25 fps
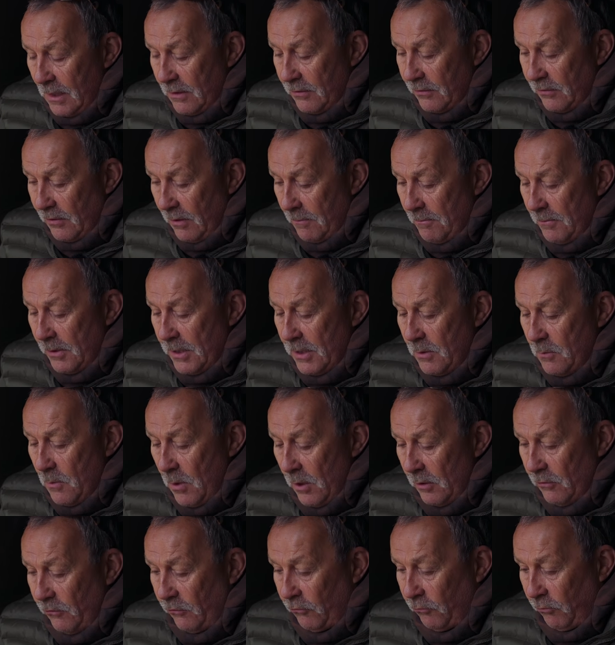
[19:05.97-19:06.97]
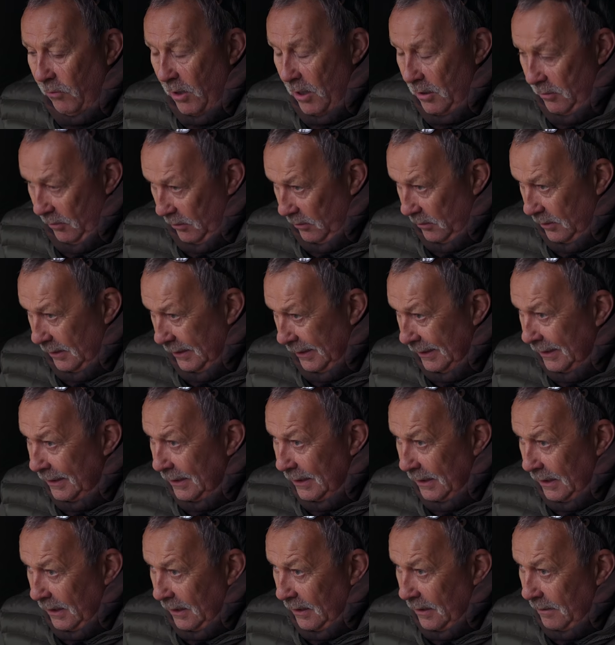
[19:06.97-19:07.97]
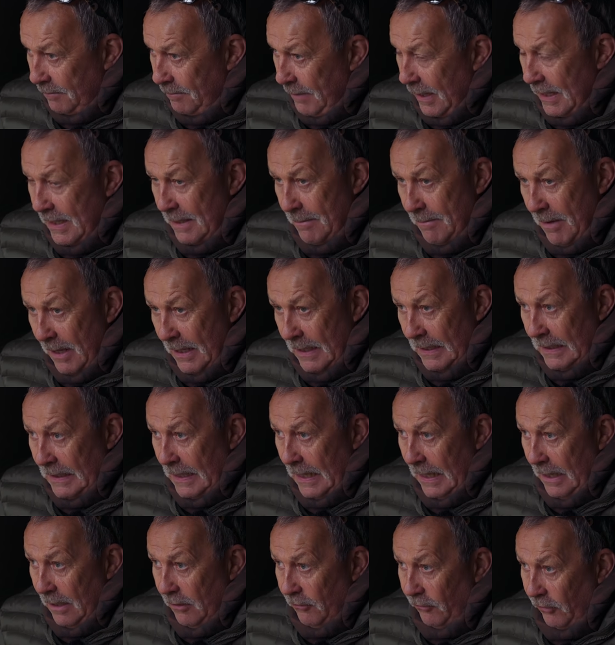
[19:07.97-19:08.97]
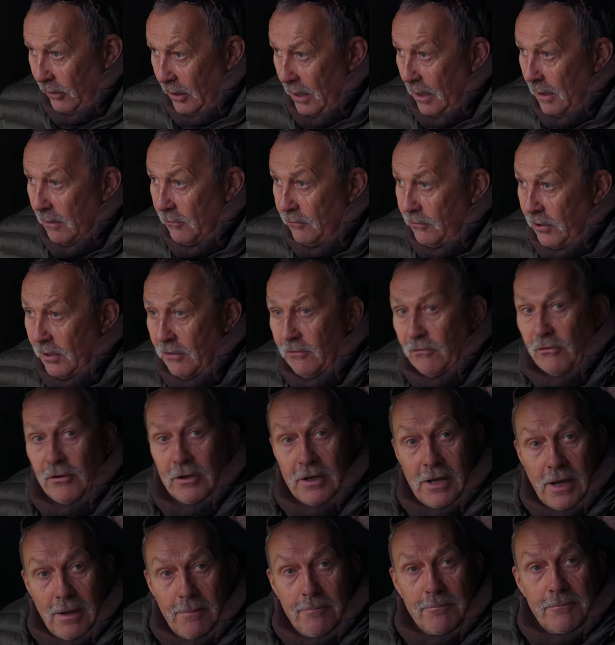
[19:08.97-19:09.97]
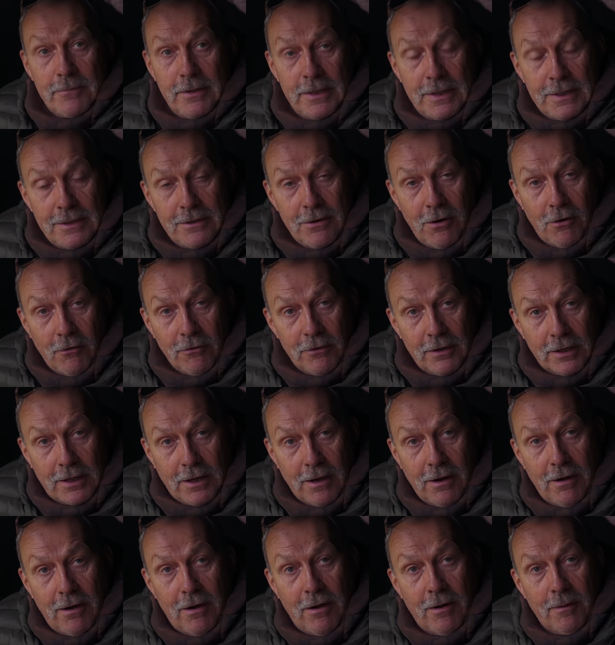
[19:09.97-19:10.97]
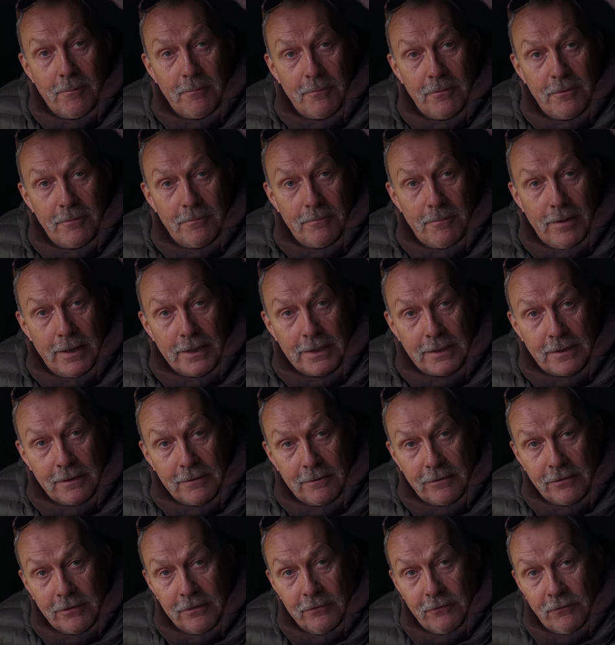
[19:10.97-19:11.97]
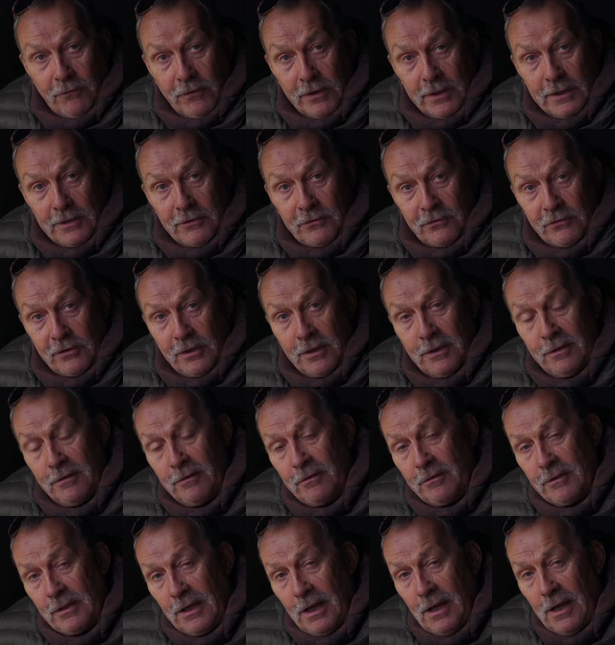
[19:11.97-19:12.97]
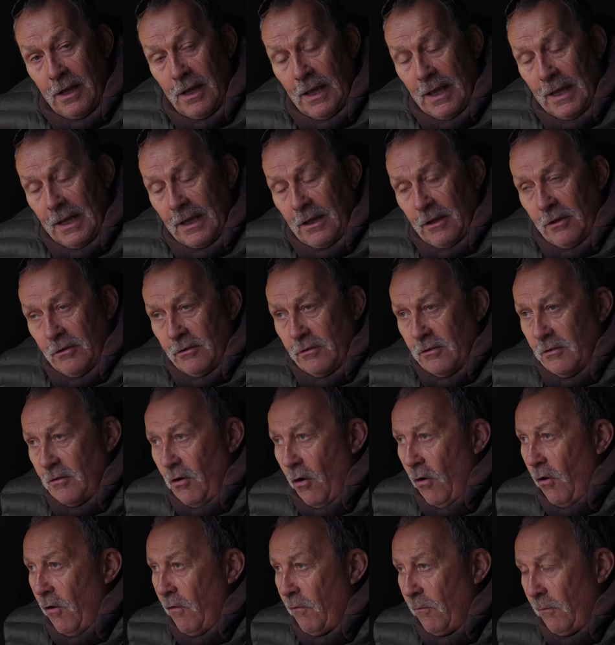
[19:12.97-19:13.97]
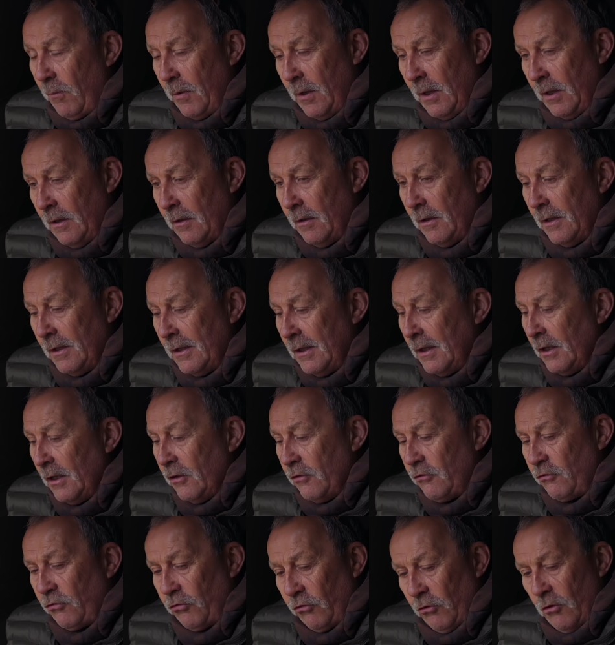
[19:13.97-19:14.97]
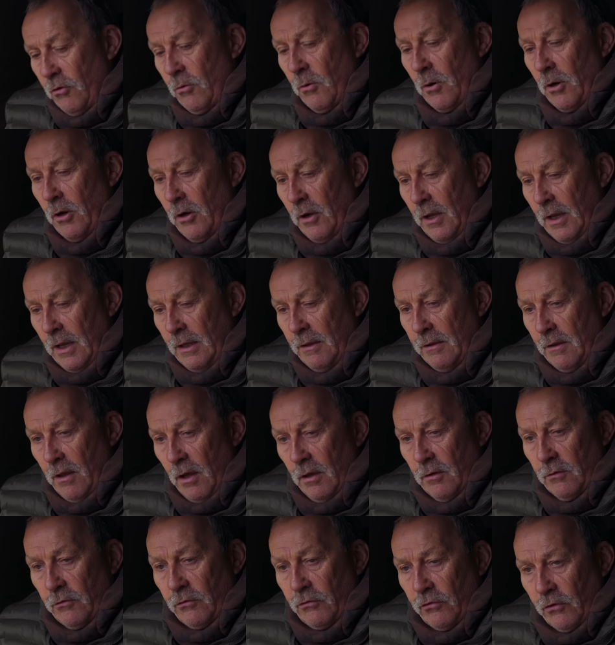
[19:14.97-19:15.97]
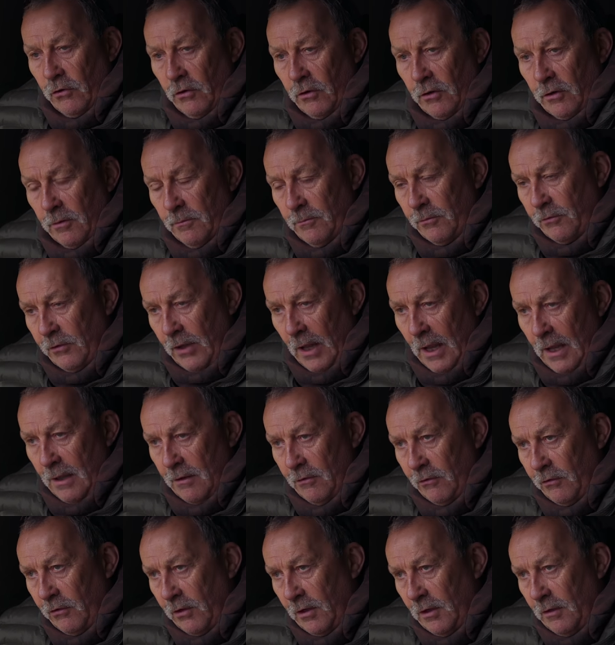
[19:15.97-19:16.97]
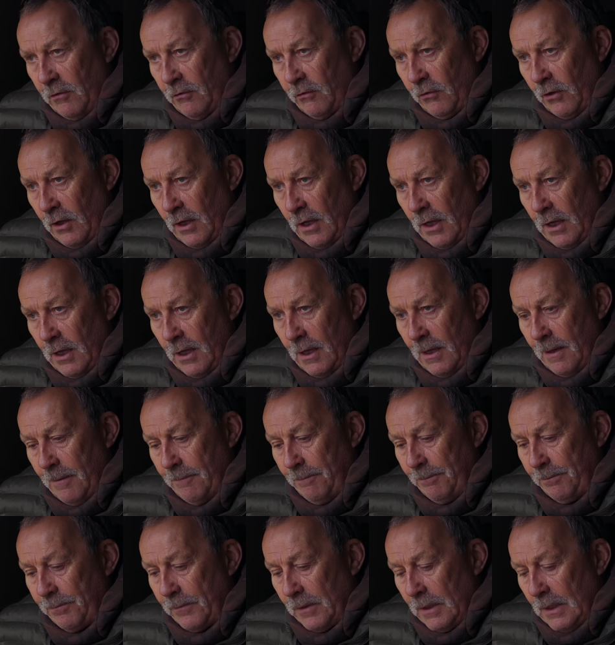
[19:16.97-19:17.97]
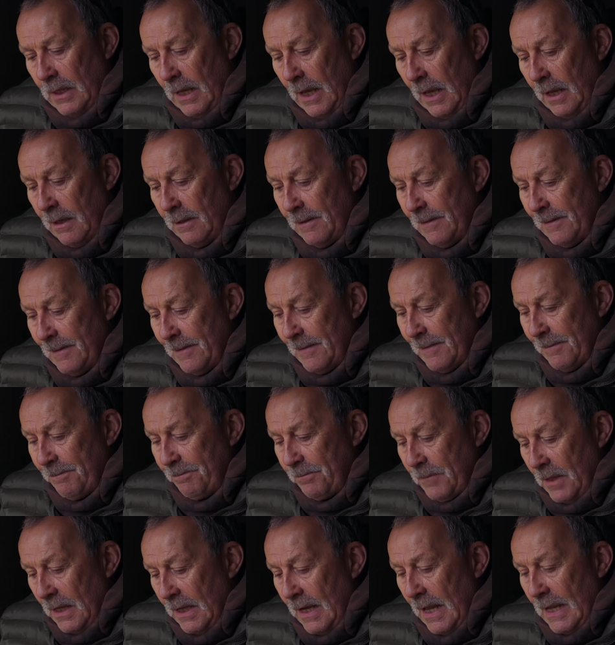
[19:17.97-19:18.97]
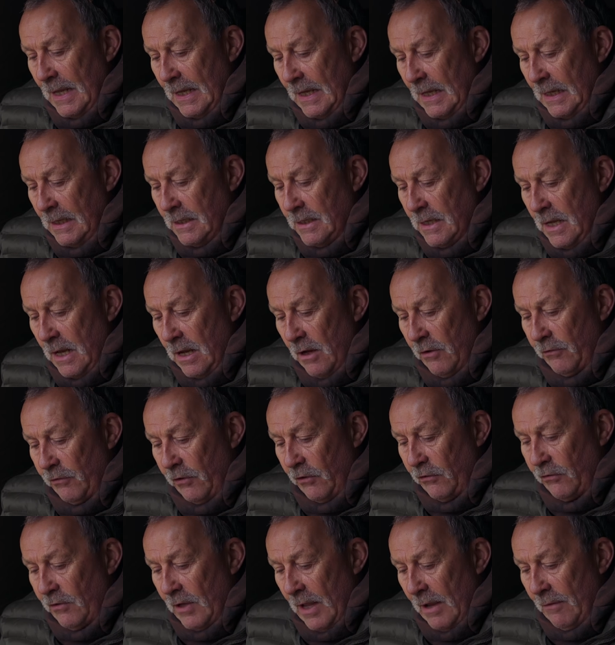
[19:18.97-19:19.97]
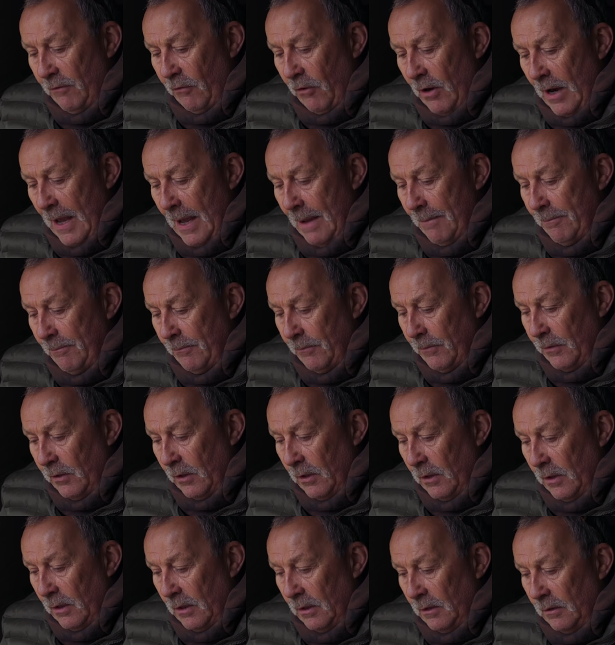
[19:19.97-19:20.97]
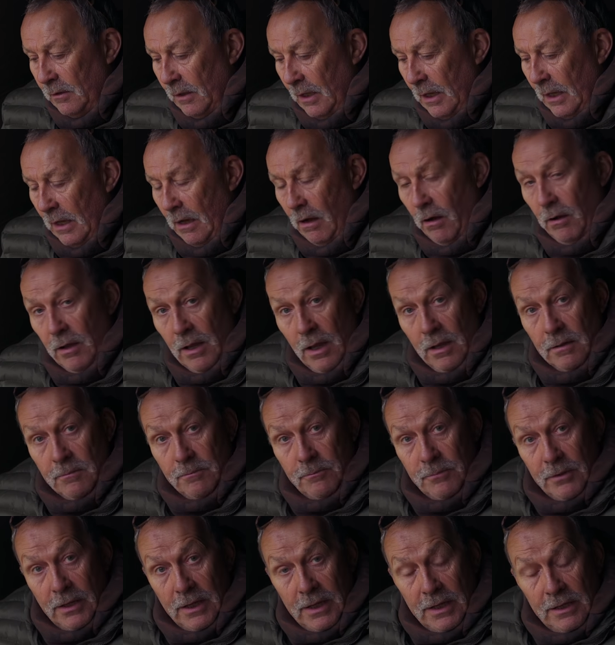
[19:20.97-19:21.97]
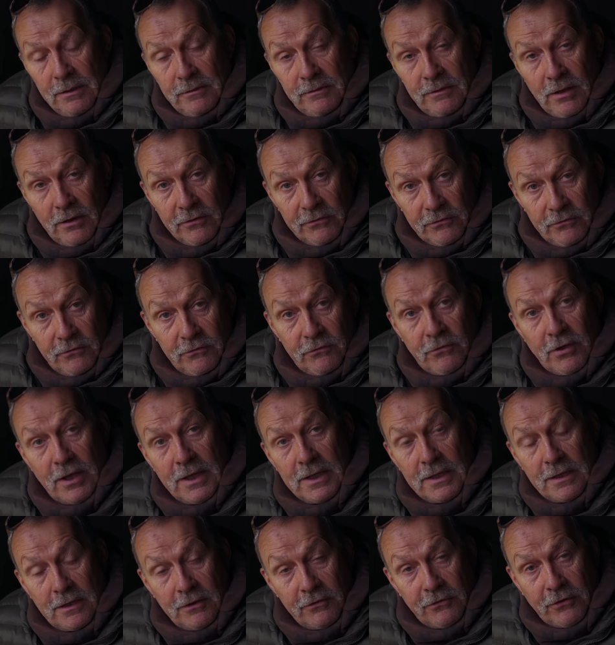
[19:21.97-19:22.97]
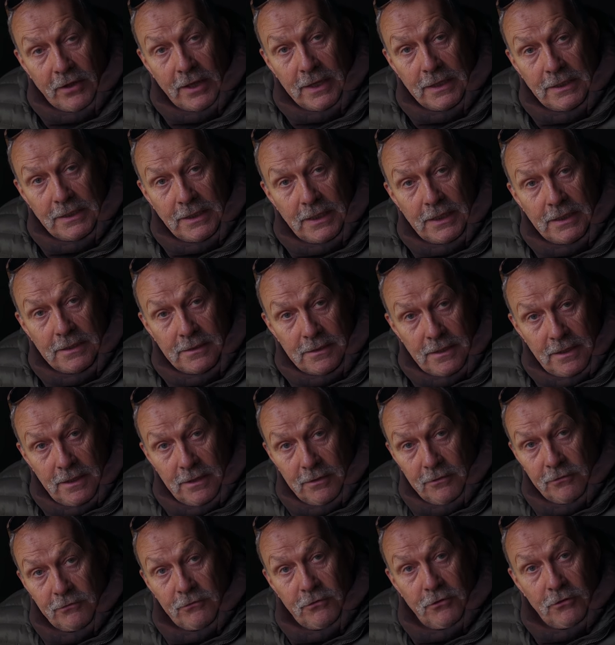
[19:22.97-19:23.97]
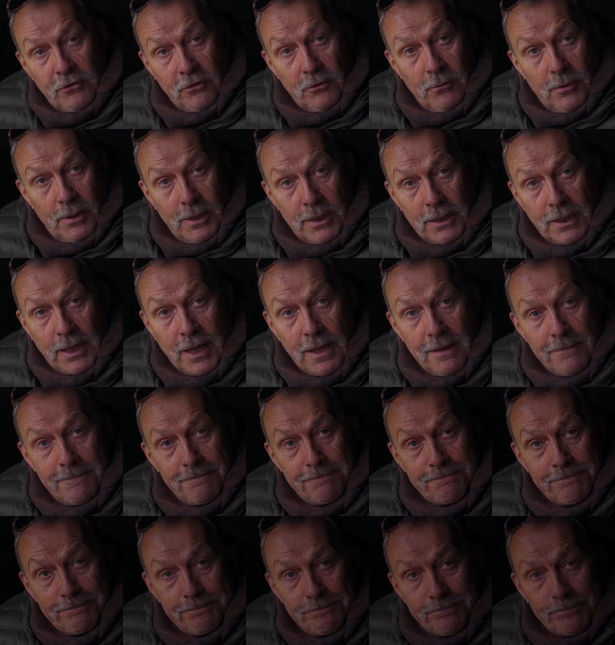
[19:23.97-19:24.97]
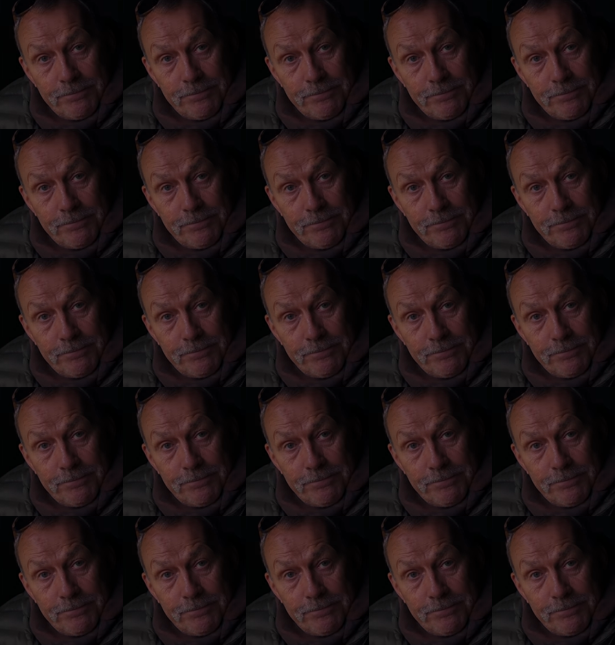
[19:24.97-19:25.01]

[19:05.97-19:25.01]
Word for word: somebody once wrote, many many years ago, "'Tis the company, not the carp, that maketh the feast," and uh, it could not have been truer in those circumstances. Um, yeah, in eighteen years it's never happened, and uh, I hope that it doesn't take us eighteen years to do it again.